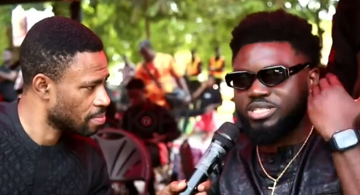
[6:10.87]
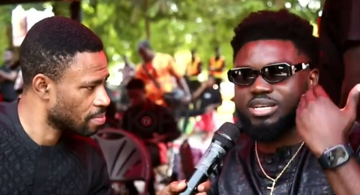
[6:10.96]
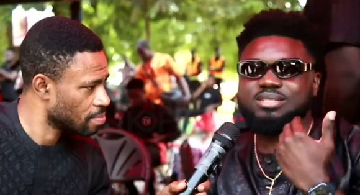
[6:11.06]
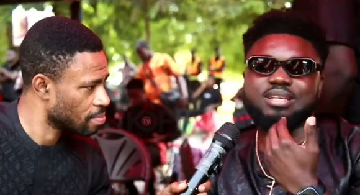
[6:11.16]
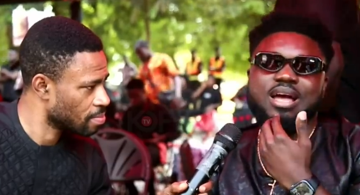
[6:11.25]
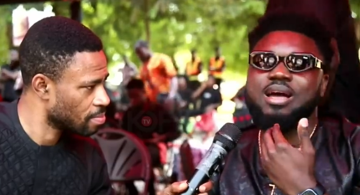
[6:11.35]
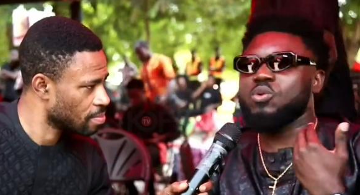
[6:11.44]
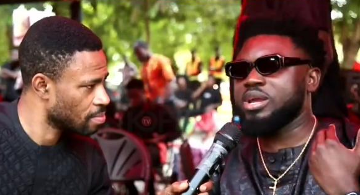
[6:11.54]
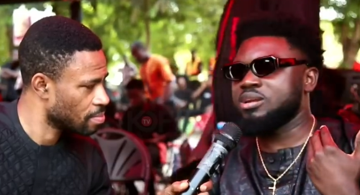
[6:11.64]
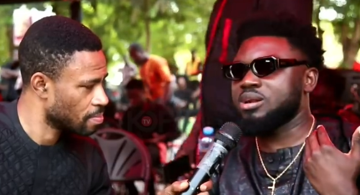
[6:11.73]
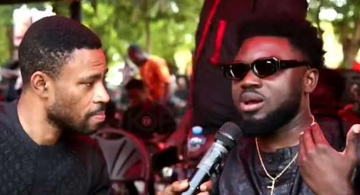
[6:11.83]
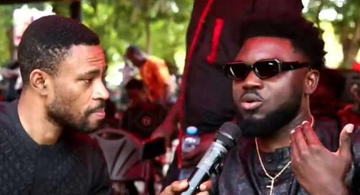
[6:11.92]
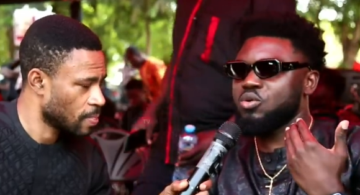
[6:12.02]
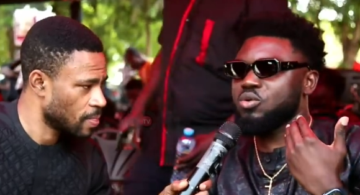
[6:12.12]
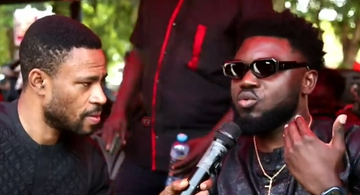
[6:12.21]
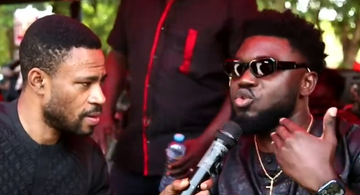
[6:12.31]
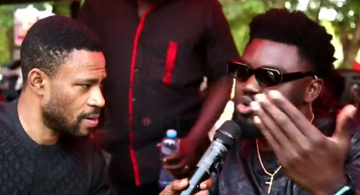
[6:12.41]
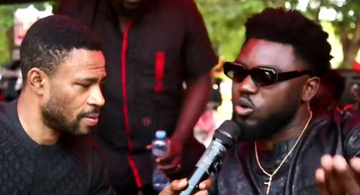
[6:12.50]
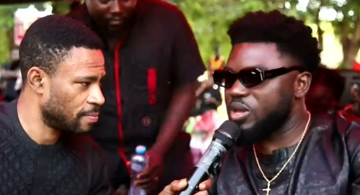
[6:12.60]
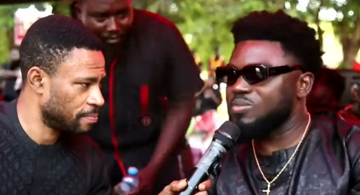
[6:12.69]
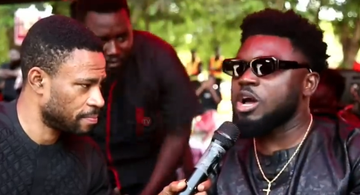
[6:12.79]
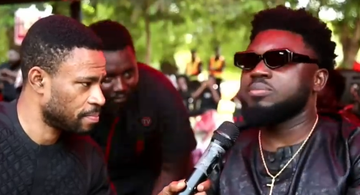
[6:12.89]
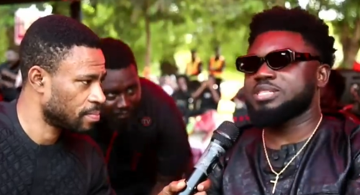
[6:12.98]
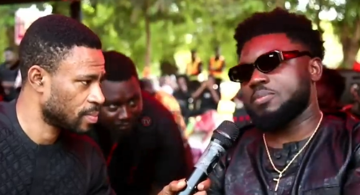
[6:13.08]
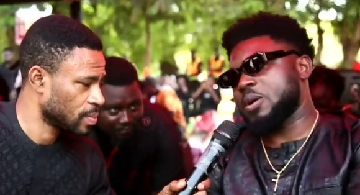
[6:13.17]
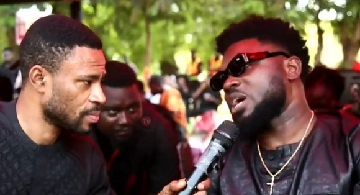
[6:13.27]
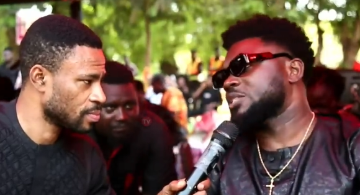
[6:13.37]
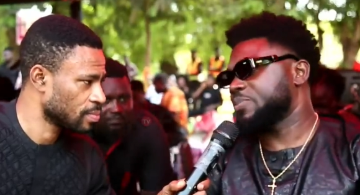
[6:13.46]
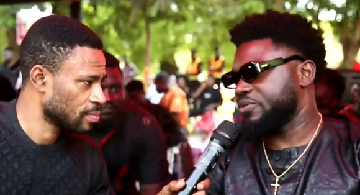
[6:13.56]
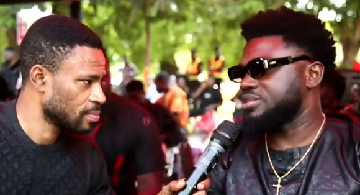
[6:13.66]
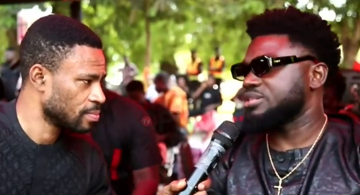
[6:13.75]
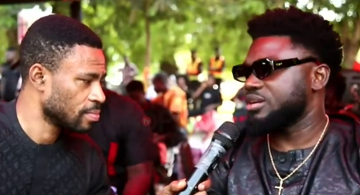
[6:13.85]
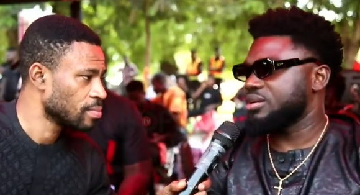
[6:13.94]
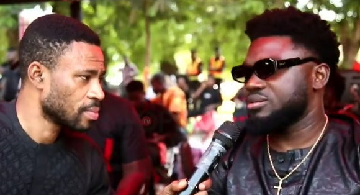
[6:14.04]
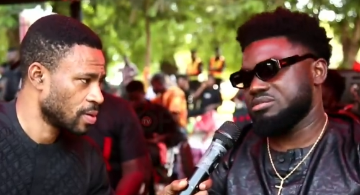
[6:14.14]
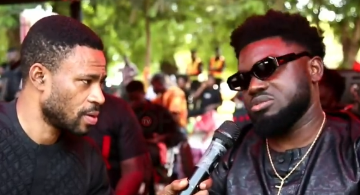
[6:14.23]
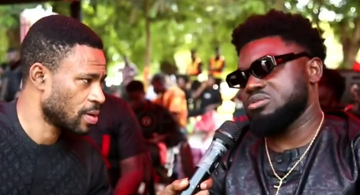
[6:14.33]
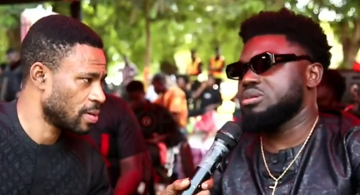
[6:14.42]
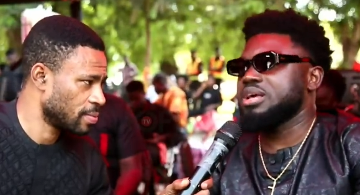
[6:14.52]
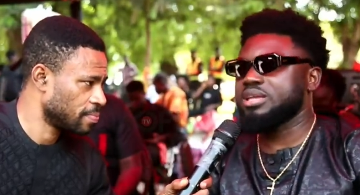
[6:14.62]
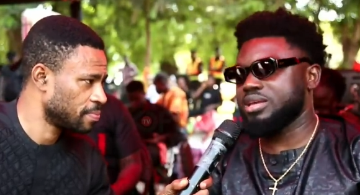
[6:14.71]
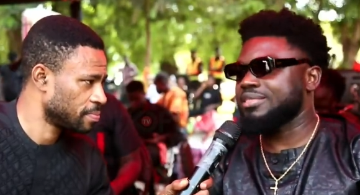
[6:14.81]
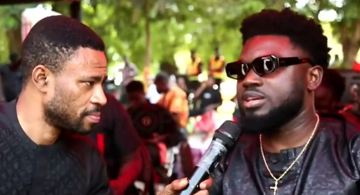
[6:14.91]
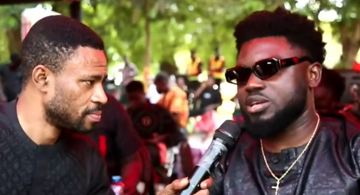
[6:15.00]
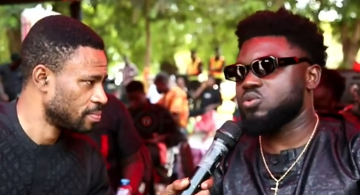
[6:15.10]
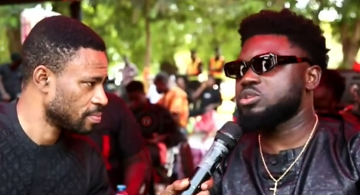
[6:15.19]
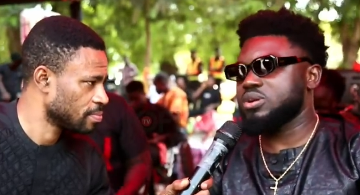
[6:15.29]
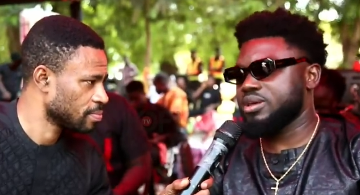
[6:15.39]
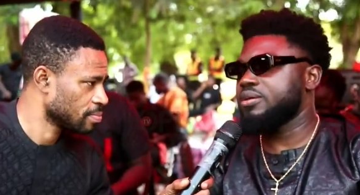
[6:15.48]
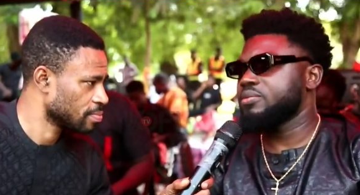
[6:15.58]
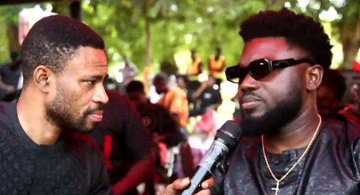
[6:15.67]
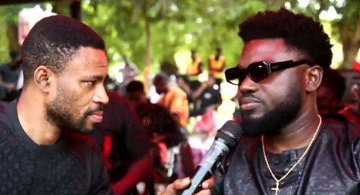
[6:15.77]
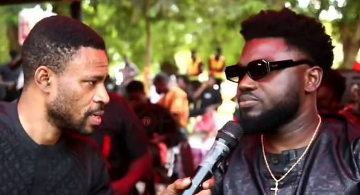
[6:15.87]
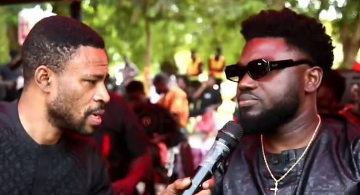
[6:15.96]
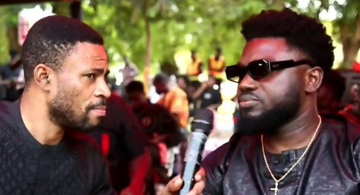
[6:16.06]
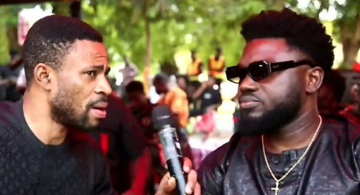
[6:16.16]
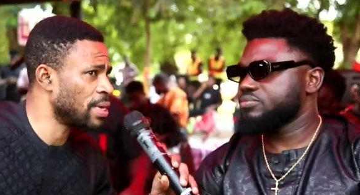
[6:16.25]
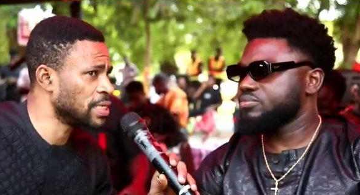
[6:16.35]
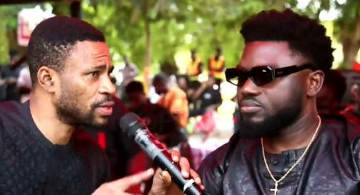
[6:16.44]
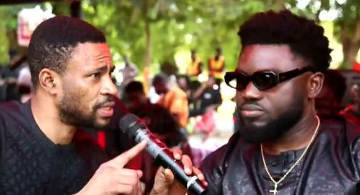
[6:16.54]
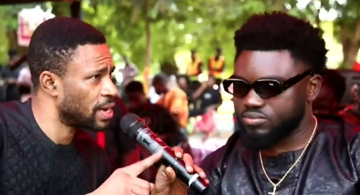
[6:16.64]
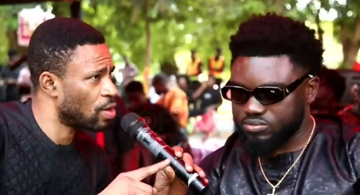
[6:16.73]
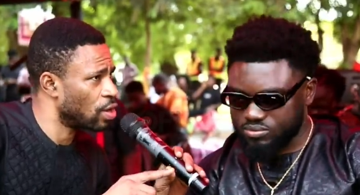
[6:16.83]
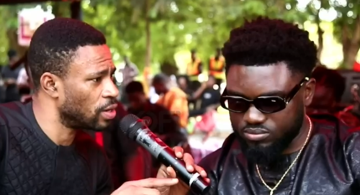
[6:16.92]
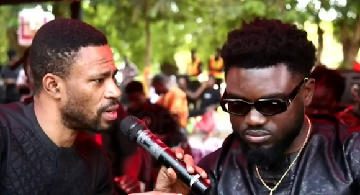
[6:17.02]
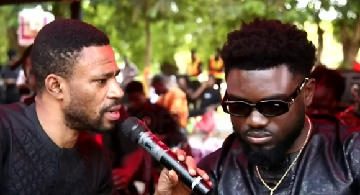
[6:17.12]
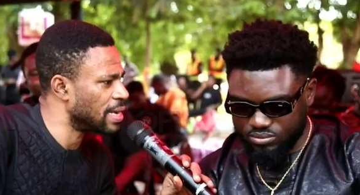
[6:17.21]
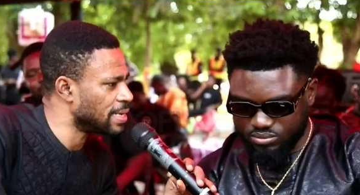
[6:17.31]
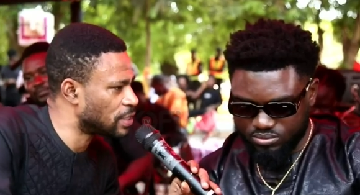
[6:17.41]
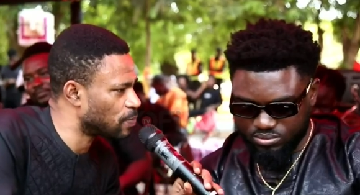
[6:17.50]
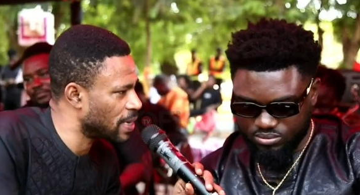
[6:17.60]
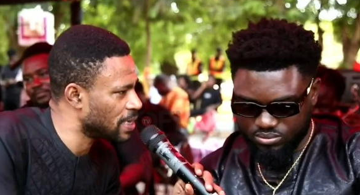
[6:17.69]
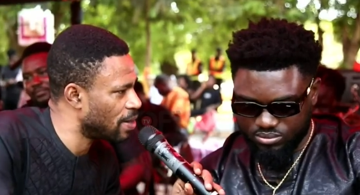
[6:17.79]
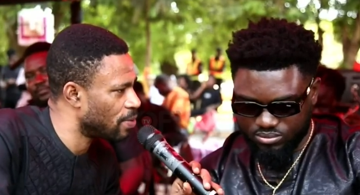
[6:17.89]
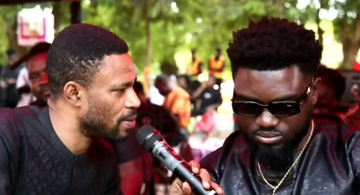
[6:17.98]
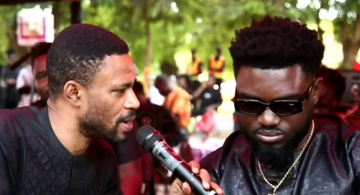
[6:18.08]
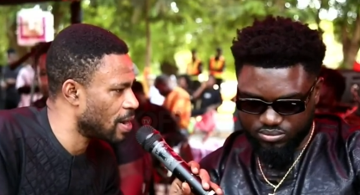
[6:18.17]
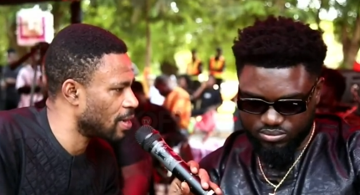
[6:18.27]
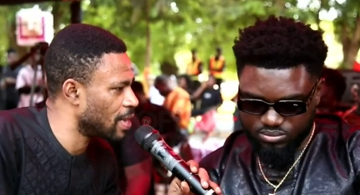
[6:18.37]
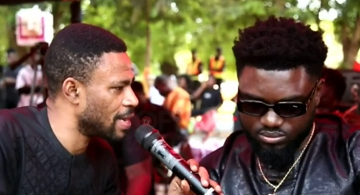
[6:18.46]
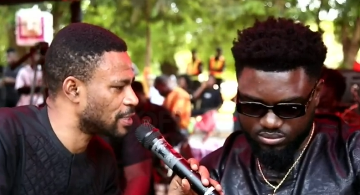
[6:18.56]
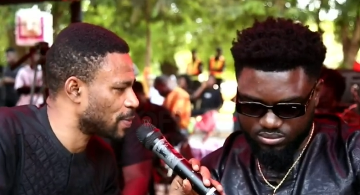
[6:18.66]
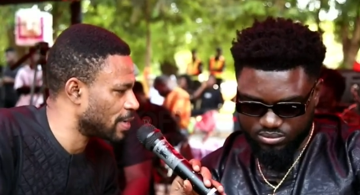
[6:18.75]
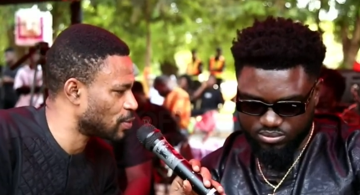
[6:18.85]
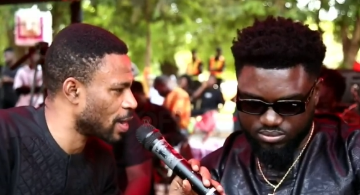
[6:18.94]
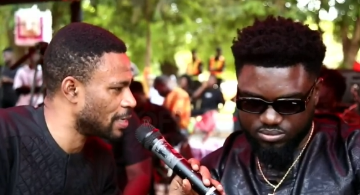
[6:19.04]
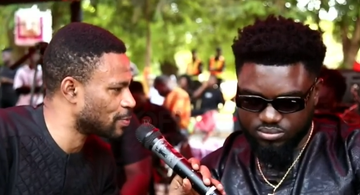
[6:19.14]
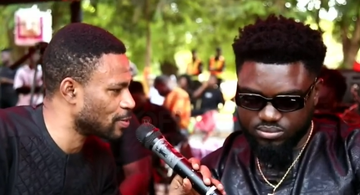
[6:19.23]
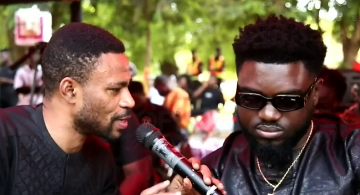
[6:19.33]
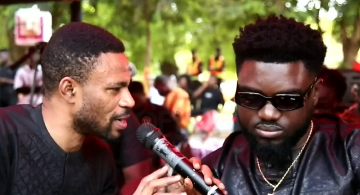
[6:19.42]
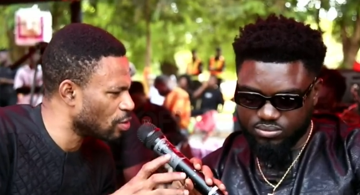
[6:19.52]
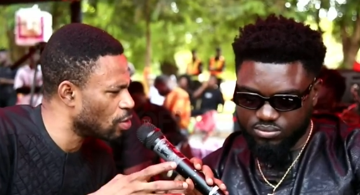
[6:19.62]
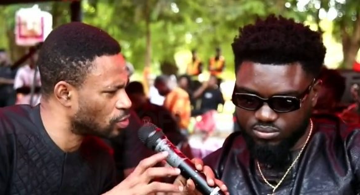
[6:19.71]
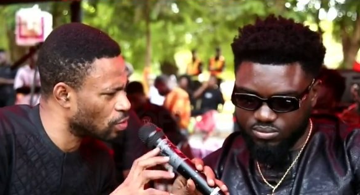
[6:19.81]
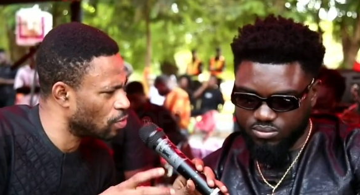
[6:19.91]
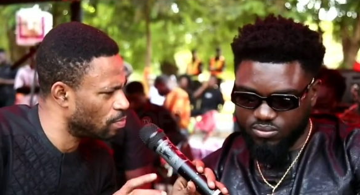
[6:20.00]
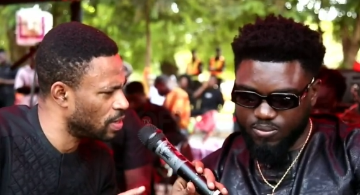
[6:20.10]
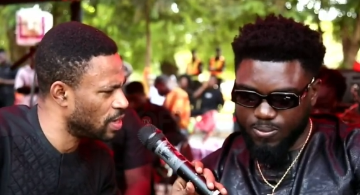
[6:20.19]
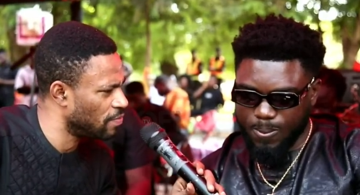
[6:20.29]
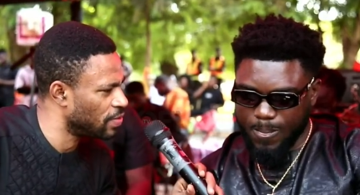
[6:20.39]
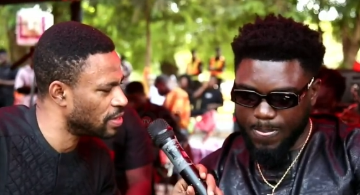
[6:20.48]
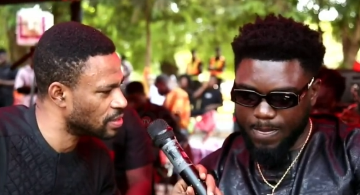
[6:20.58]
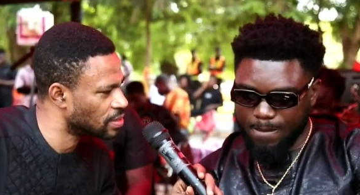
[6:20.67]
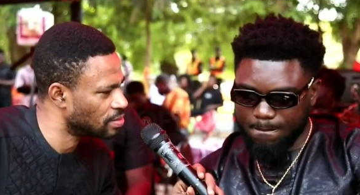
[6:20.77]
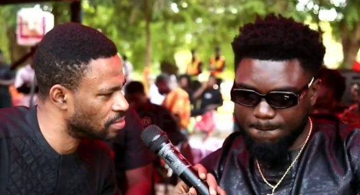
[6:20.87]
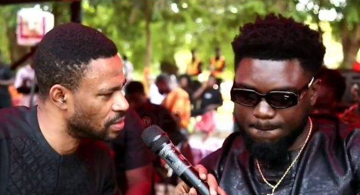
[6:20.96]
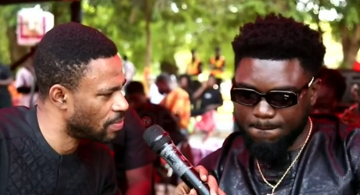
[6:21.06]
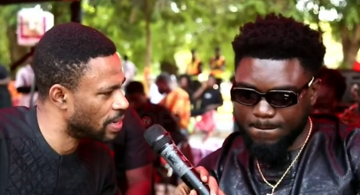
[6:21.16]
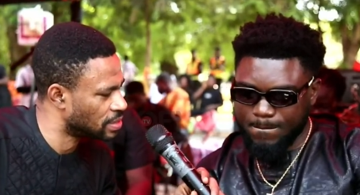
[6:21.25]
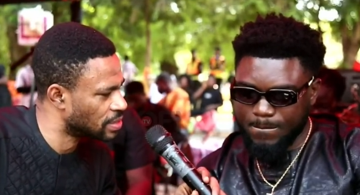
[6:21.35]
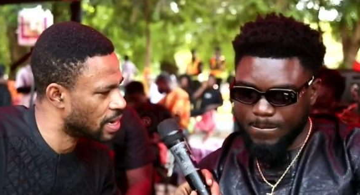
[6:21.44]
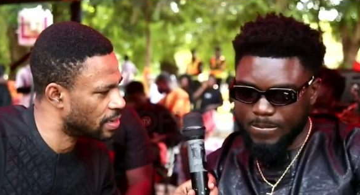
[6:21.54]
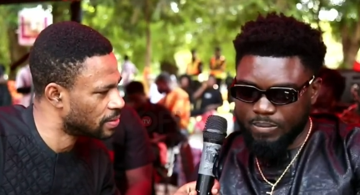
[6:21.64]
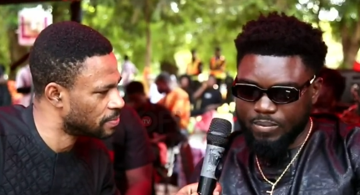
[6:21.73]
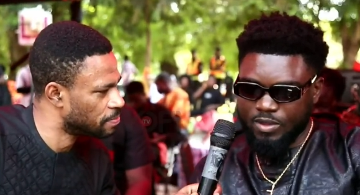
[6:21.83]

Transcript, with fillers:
Speaker 1: Oshesa we now uhun baby on Mister Baba spirit in here. So like I think it was okay. So
Speaker 2: I mean your take on and yes and your real uh, spiritual spiritual. Do you also believe in Nyametisa?